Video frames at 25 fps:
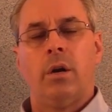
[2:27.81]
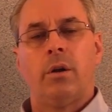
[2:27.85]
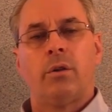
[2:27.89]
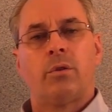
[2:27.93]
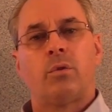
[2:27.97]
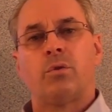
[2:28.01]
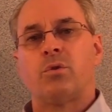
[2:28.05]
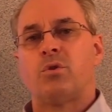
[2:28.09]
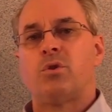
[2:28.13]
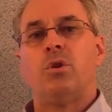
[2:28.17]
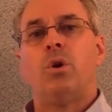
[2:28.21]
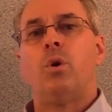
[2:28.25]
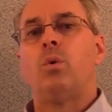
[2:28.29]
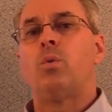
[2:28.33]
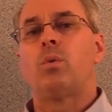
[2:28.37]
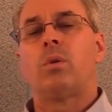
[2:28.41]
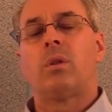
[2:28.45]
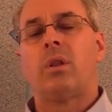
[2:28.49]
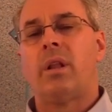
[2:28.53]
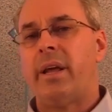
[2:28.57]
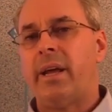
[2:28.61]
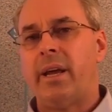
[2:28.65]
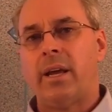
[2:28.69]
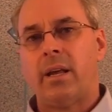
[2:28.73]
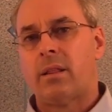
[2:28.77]
There's no
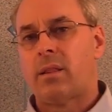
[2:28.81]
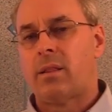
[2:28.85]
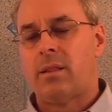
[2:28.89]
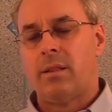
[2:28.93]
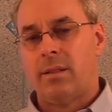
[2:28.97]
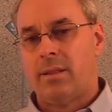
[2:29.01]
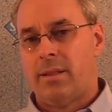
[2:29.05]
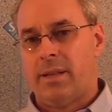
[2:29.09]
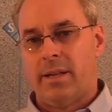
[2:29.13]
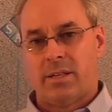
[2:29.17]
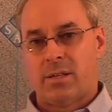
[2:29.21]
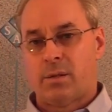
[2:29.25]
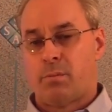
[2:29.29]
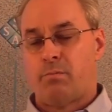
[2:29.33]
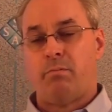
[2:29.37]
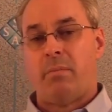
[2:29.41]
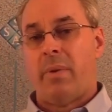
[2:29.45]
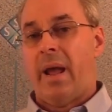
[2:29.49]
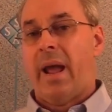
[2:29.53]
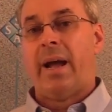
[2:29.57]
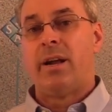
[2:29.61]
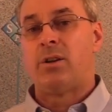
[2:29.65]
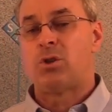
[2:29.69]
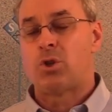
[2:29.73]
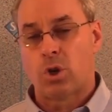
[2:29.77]
length that's
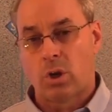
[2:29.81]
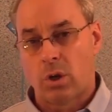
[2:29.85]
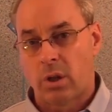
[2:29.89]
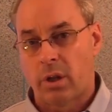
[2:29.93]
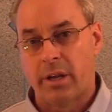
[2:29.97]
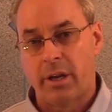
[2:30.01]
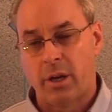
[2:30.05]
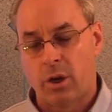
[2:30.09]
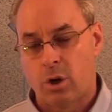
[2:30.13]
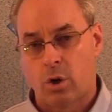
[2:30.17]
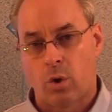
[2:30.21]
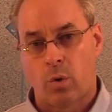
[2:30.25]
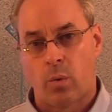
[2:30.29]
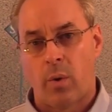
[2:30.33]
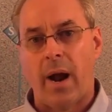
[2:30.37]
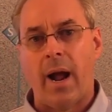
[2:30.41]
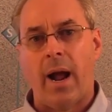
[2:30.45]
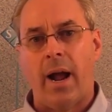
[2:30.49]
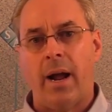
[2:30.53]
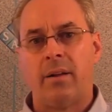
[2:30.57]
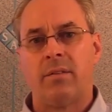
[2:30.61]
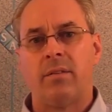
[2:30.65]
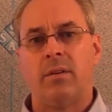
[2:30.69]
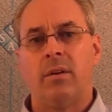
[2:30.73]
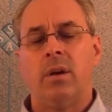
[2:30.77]
magically
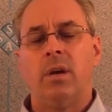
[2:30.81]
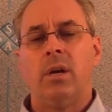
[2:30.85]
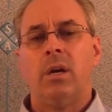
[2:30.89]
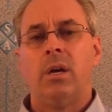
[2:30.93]
correct.